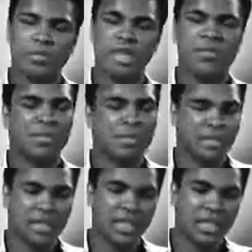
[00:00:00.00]
People say I'm
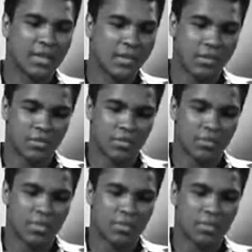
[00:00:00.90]
conceited, I talk
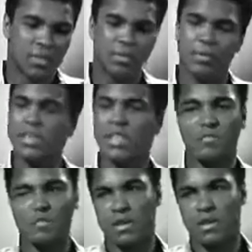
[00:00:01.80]
too much, but they must
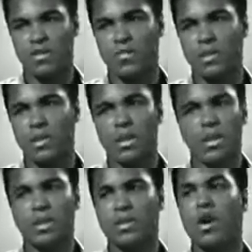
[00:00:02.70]
have pity on me.
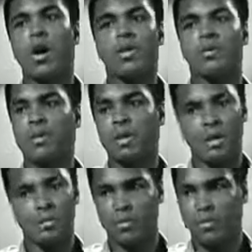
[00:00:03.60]
It's hard to be
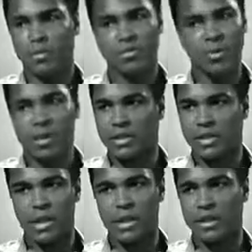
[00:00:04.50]
humble when you're as great
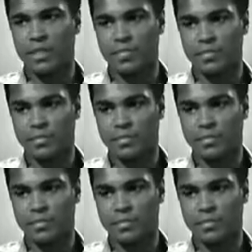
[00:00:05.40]
as I am.